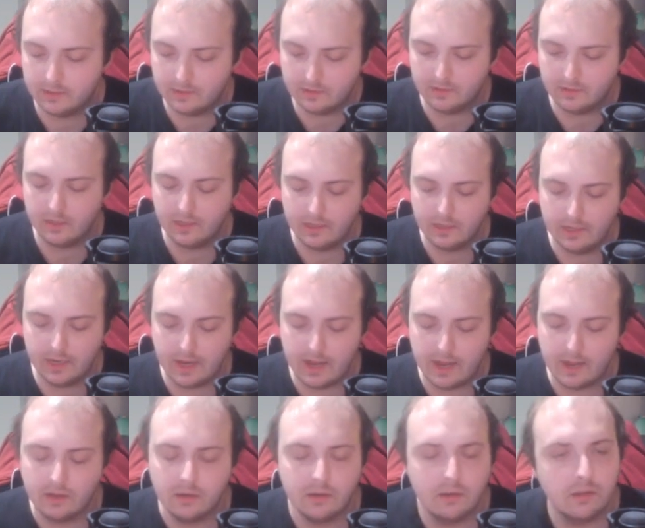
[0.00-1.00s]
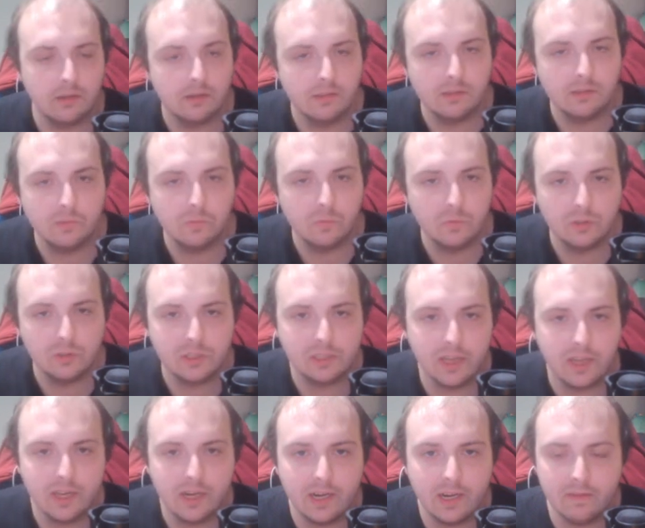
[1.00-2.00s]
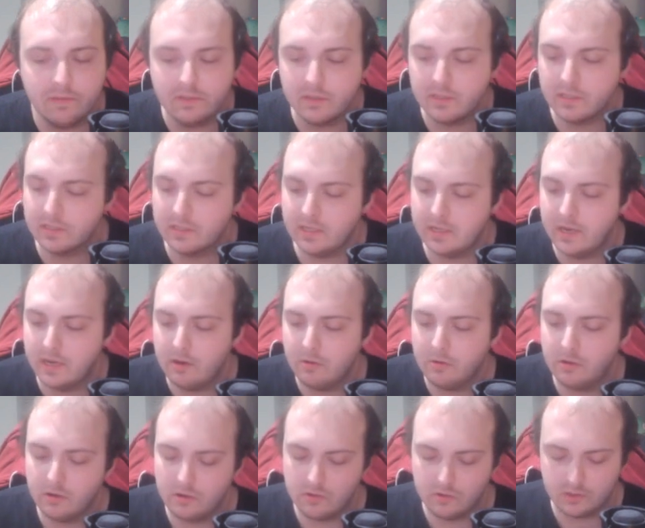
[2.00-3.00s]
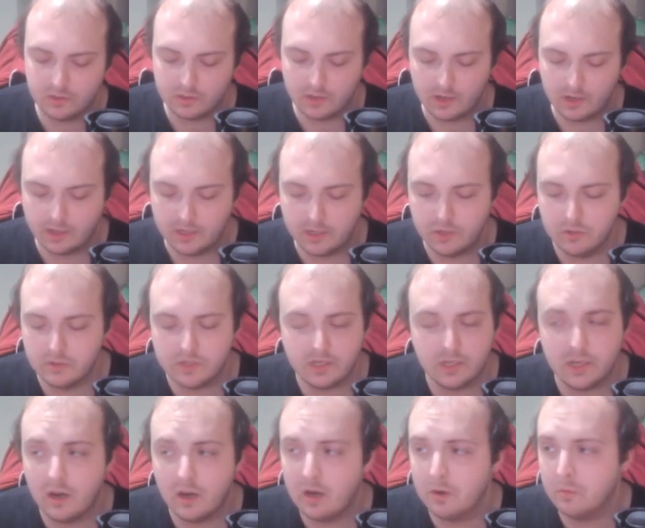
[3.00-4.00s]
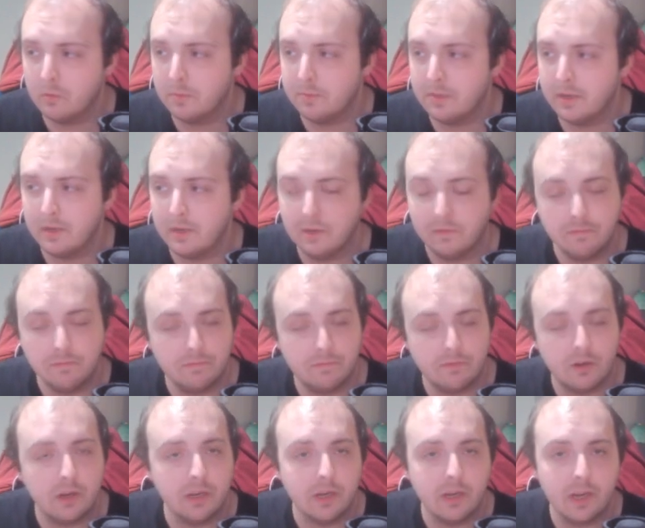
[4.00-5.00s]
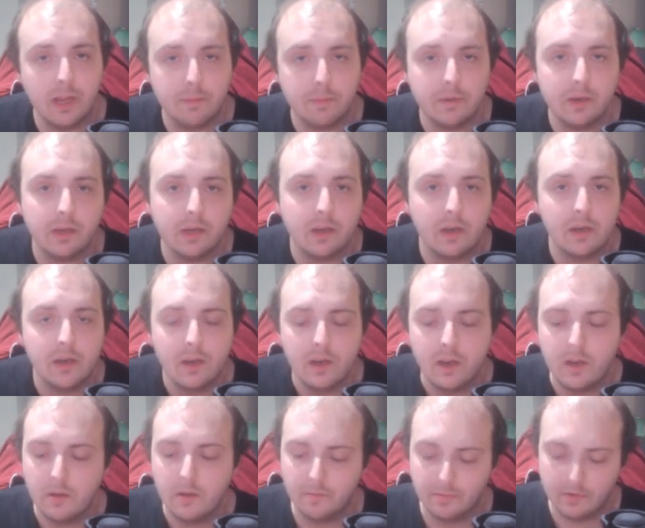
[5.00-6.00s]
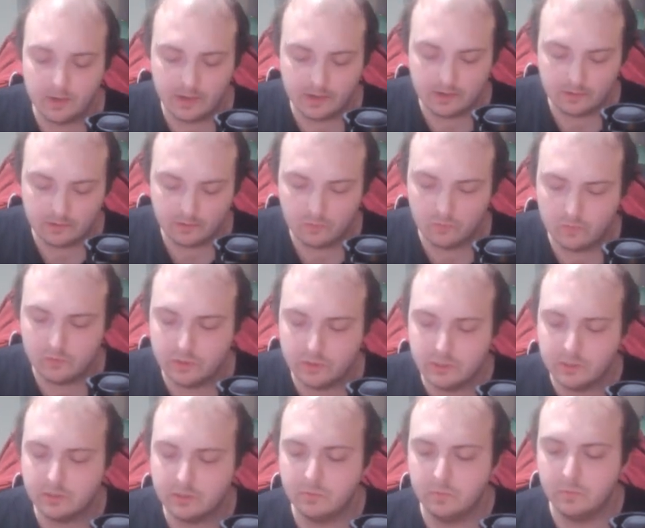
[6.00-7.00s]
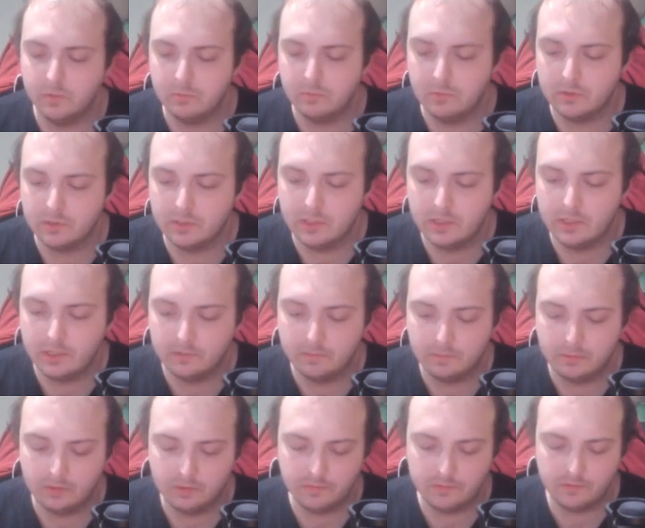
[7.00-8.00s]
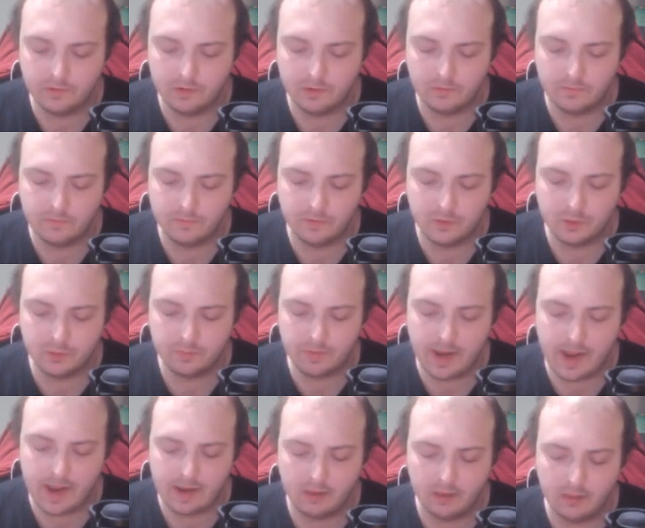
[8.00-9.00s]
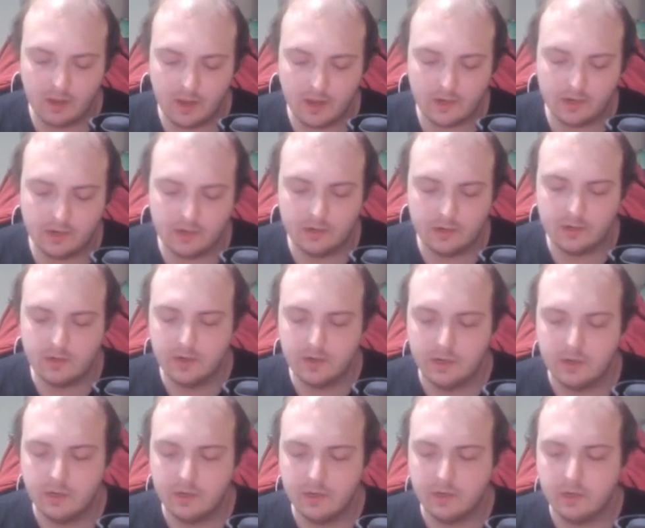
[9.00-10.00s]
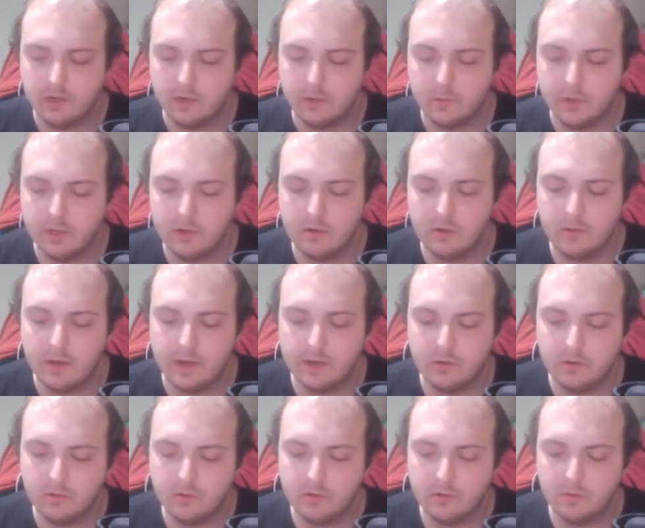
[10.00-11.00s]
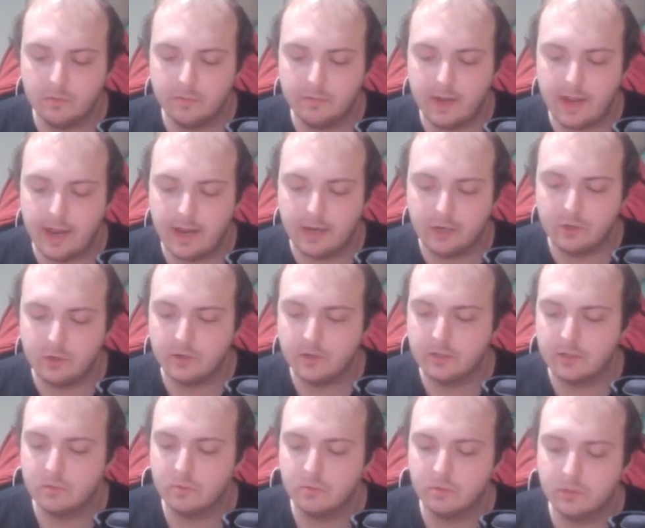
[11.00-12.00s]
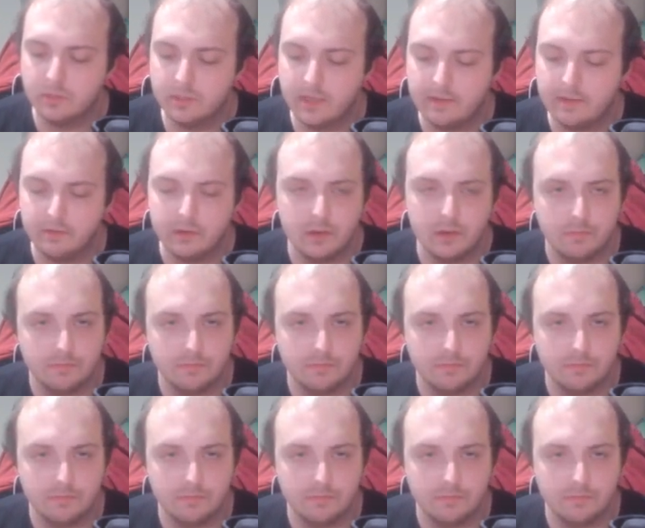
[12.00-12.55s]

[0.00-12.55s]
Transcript: yeah, we'll just kind of have to see how it goes. QCR would be fucking epic, but we will see. But first pack luck, here we go. I don't know the pack trick, so we'll just have to